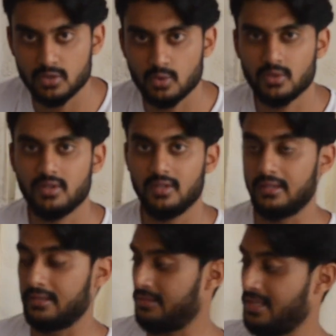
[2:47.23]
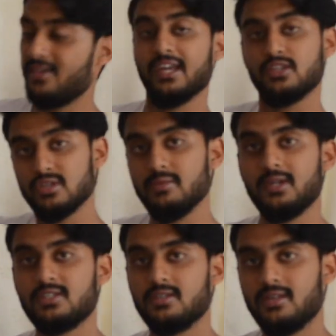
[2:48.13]
So they have actually
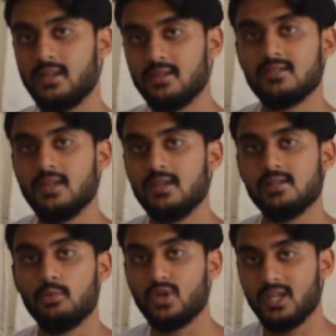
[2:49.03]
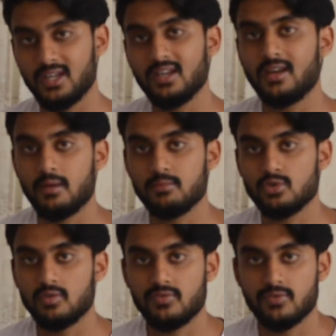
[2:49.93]
mentioned that this has about 18 grams
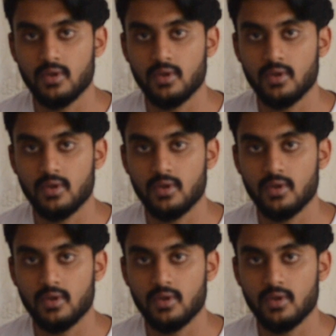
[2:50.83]
of